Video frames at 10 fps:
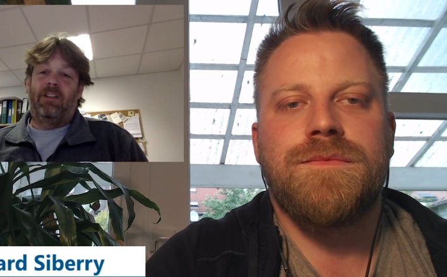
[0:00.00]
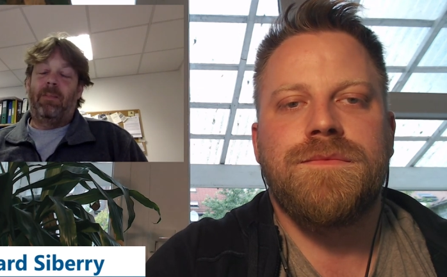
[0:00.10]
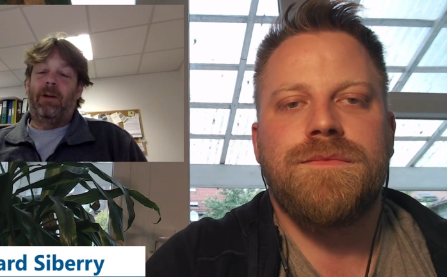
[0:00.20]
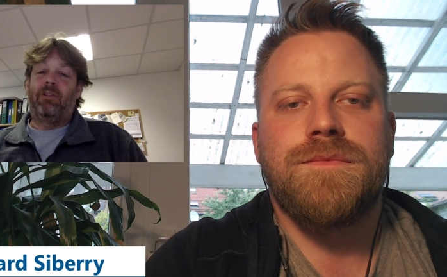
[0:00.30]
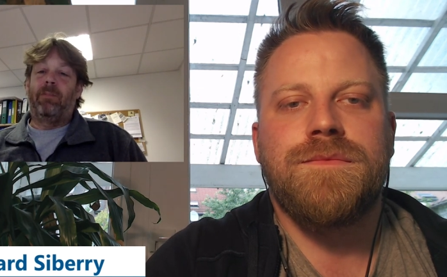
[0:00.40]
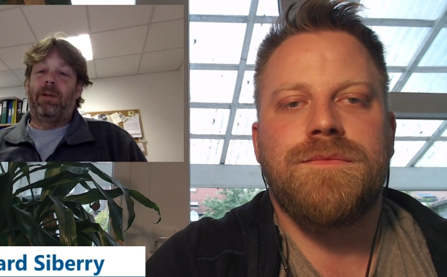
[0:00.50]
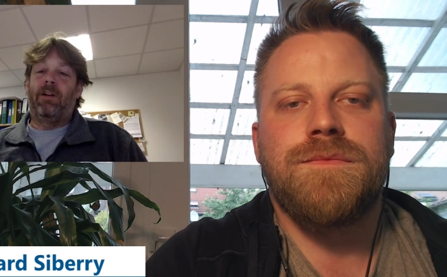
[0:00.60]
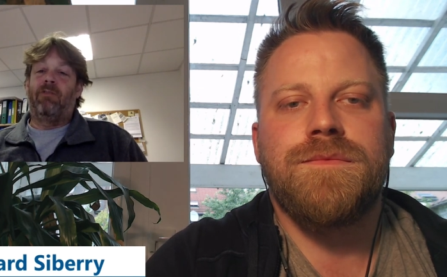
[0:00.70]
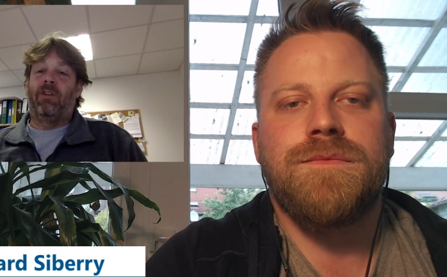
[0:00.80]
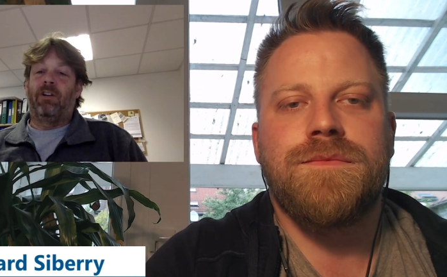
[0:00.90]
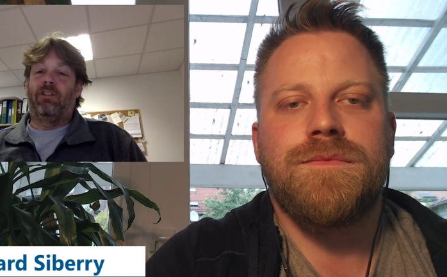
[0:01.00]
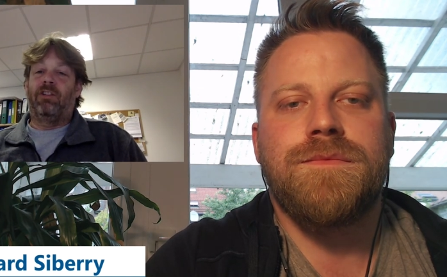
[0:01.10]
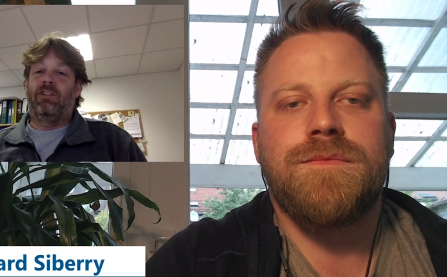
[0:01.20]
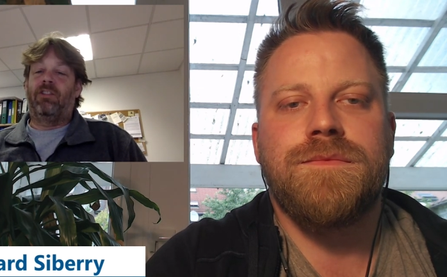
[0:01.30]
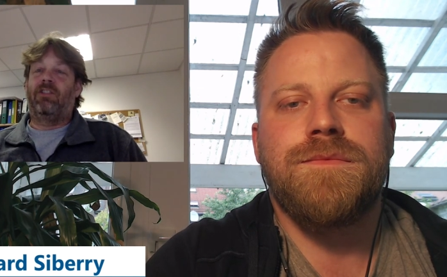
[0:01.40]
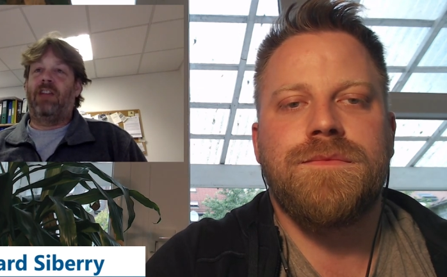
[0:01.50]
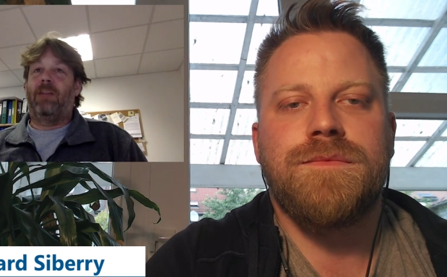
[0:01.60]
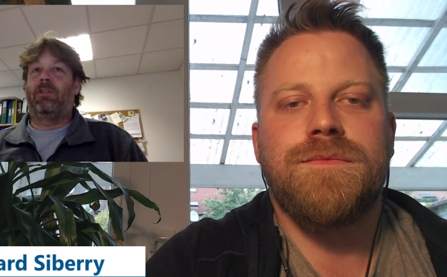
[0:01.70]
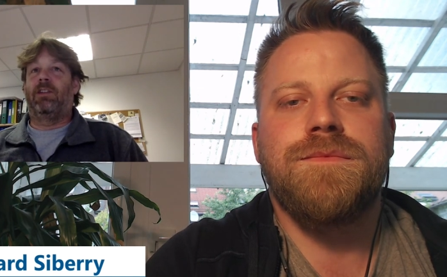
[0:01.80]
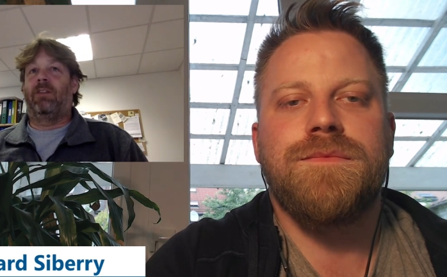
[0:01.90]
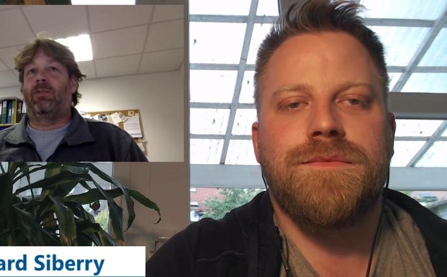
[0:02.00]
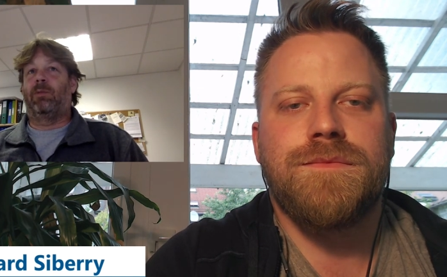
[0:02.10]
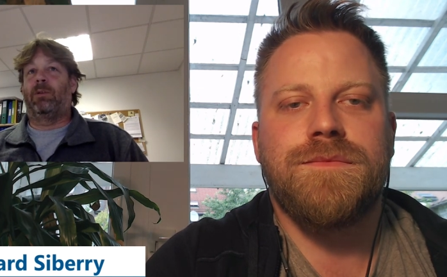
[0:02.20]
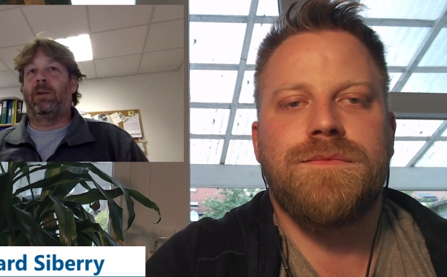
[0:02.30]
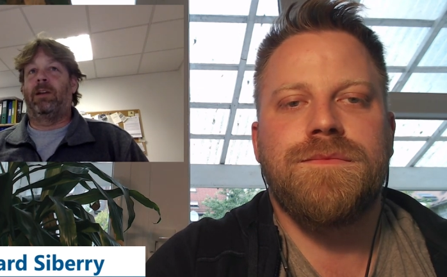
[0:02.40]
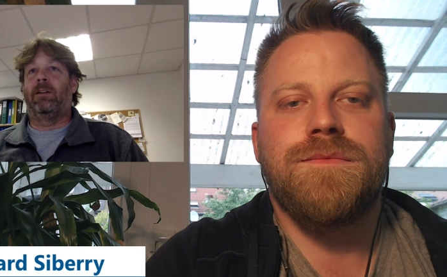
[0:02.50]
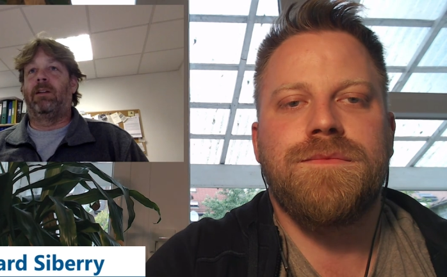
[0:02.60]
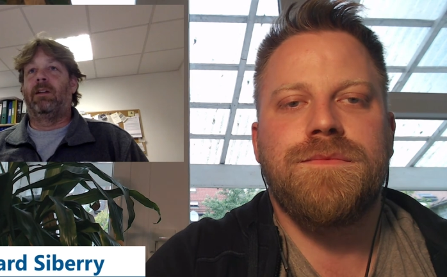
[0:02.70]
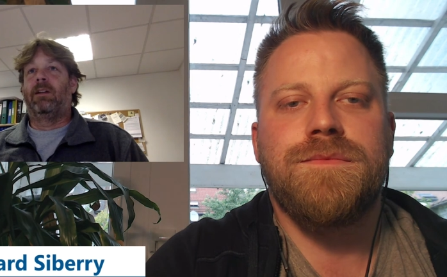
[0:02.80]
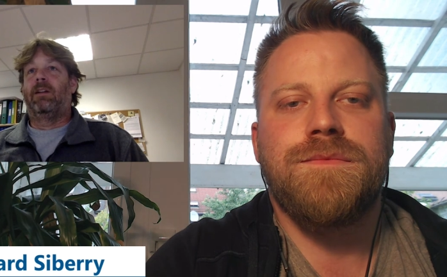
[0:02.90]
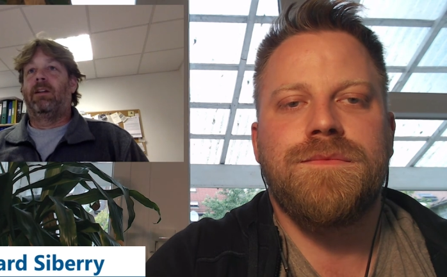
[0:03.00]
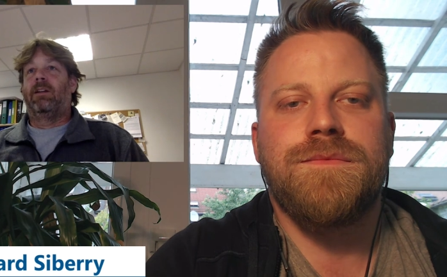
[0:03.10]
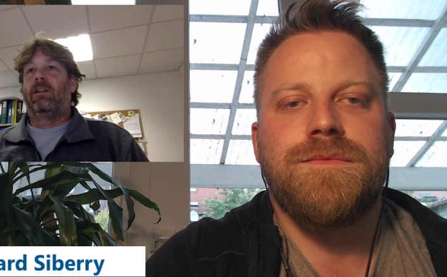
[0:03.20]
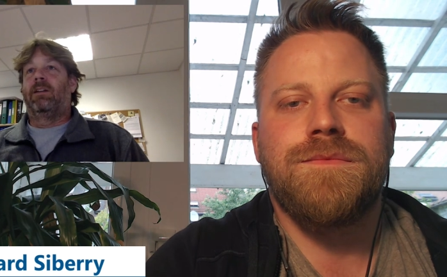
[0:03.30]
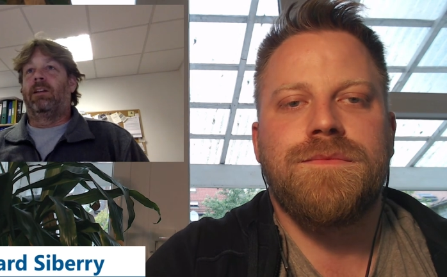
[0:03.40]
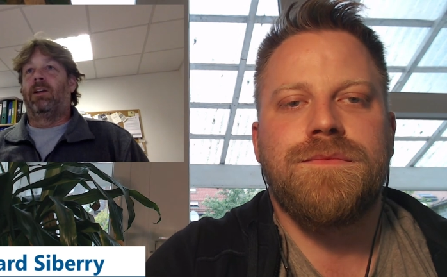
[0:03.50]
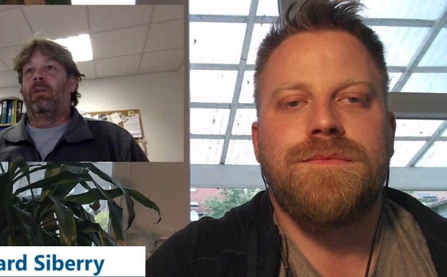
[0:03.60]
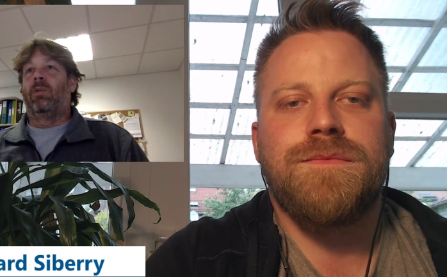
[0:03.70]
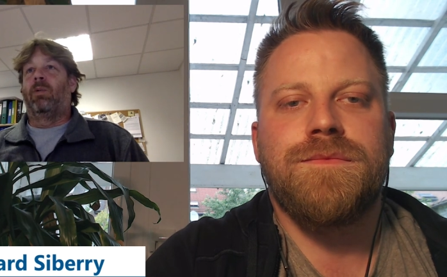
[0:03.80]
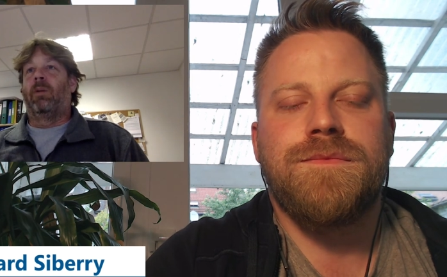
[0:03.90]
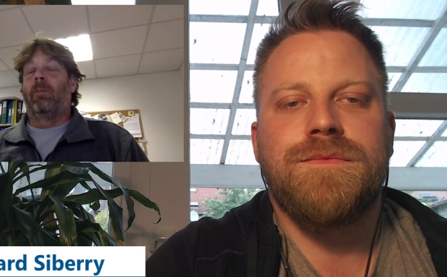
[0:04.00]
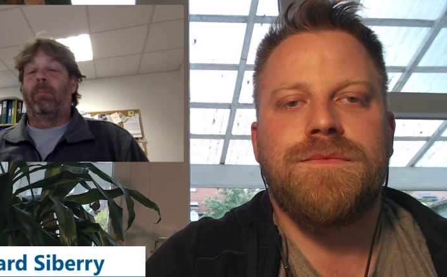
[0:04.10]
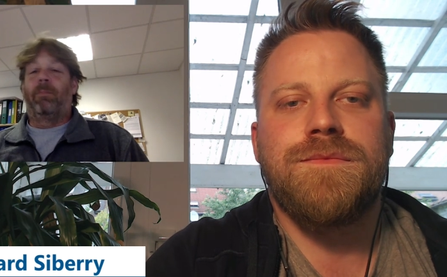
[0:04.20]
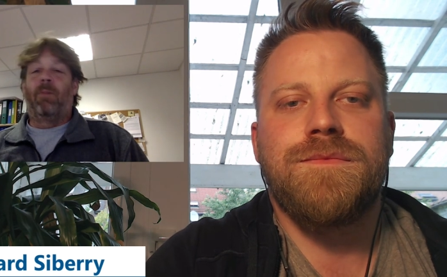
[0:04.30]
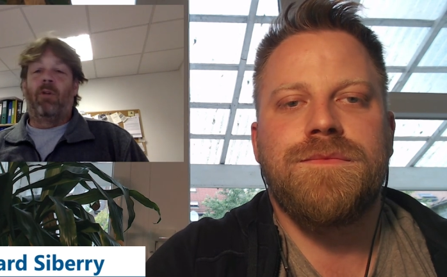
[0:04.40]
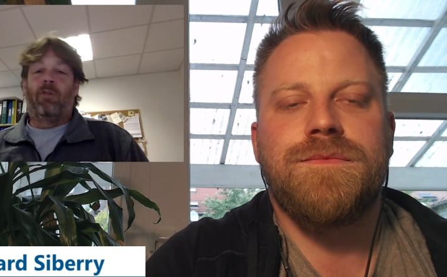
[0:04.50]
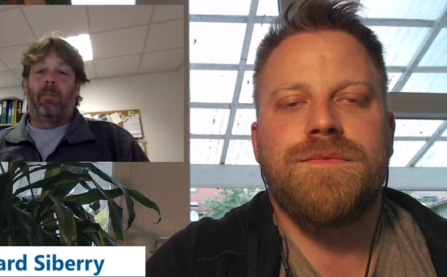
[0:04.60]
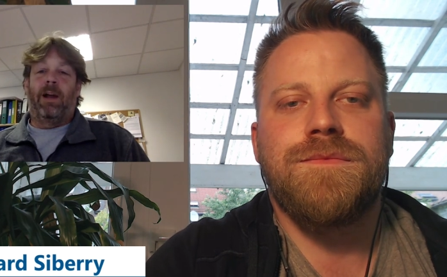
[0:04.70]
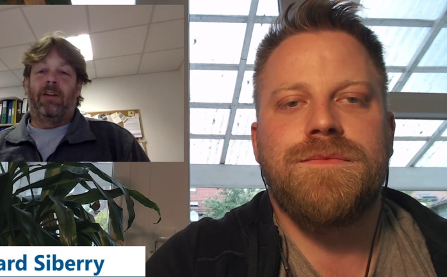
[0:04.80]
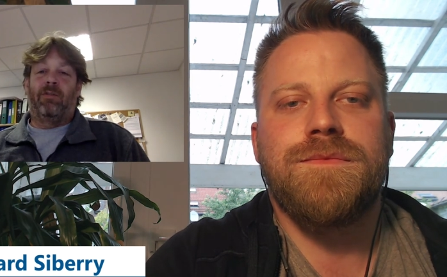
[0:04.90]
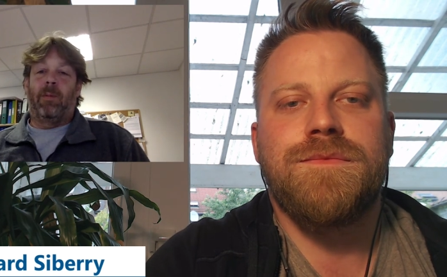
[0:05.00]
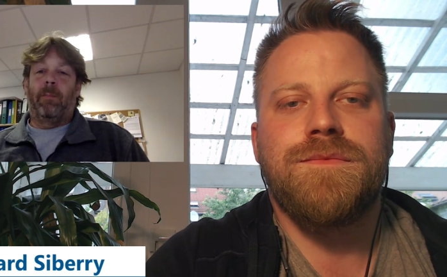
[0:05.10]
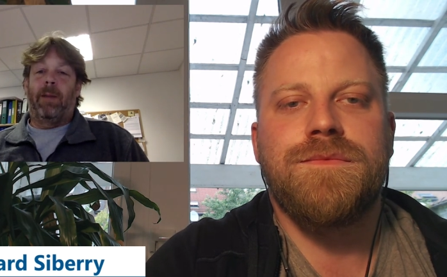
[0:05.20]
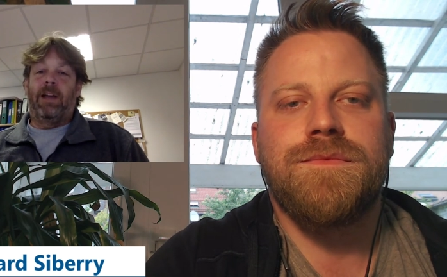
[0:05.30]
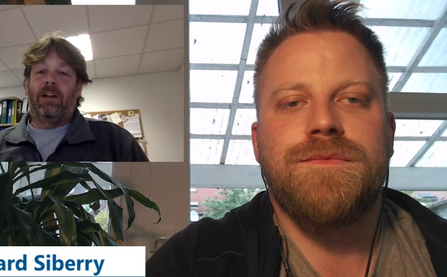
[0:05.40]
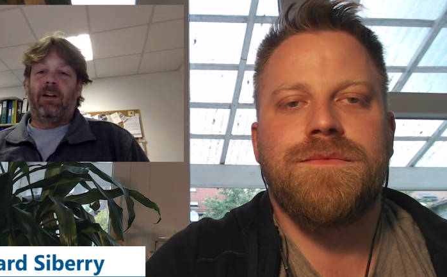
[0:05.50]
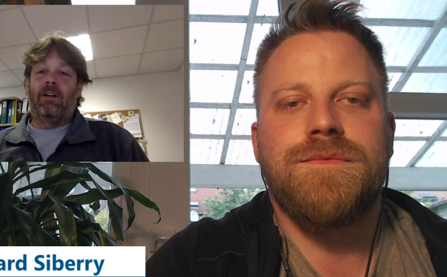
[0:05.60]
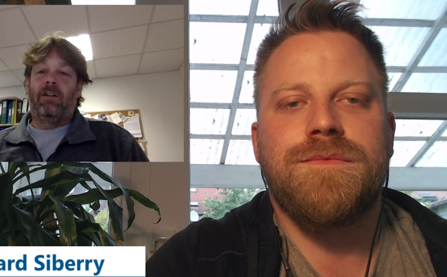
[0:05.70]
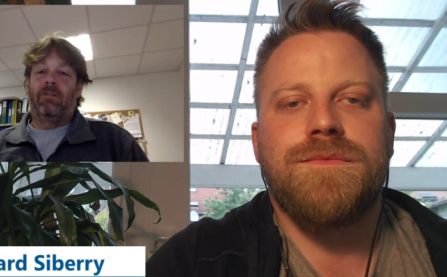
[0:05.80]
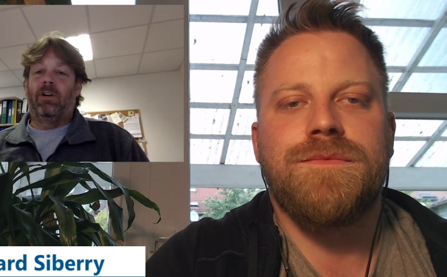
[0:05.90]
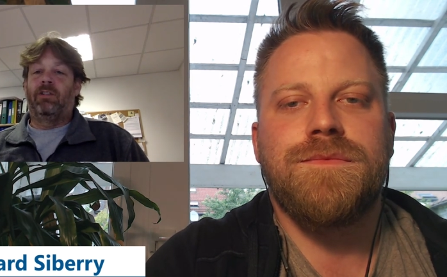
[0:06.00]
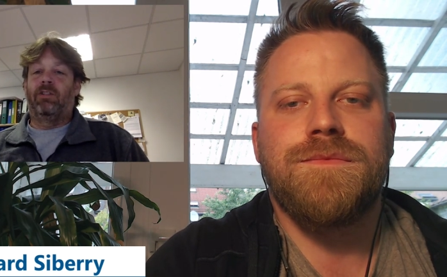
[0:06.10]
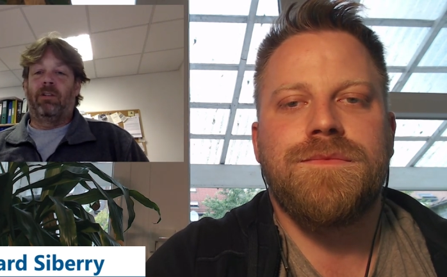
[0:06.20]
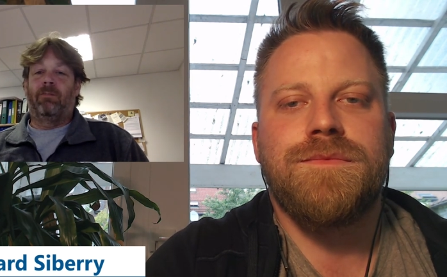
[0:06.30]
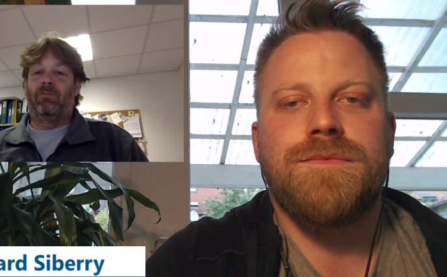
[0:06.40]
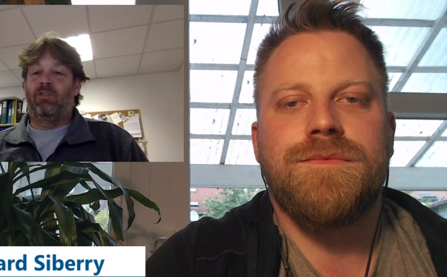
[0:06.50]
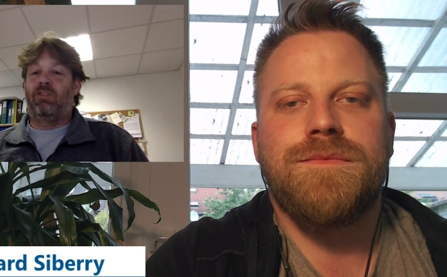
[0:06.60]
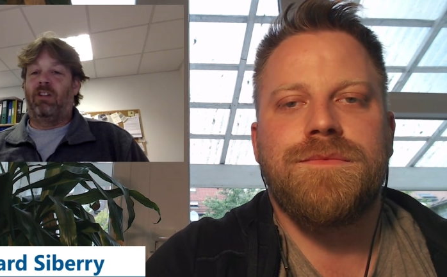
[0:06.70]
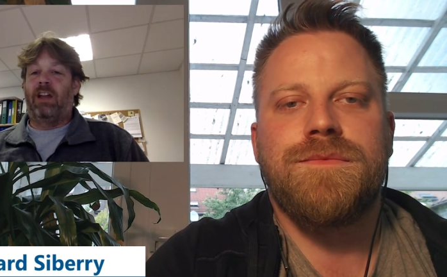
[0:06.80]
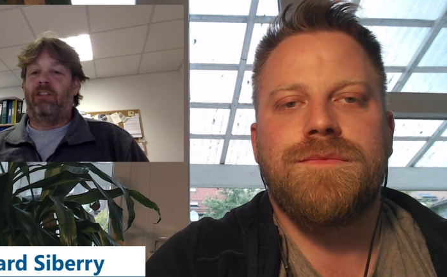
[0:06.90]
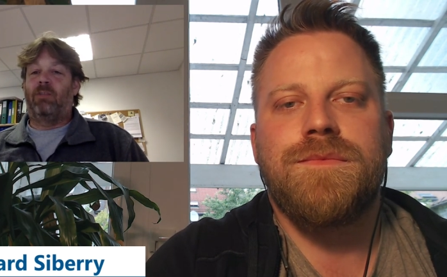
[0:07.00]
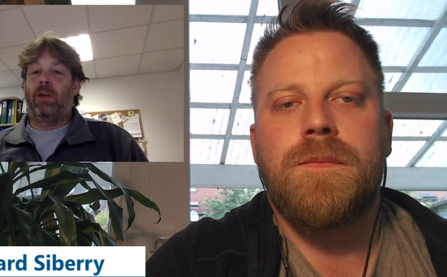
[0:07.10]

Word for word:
Speaker 1: about the beer first. It's the same as the difference between, a loaf of bread from a baker versus a sliced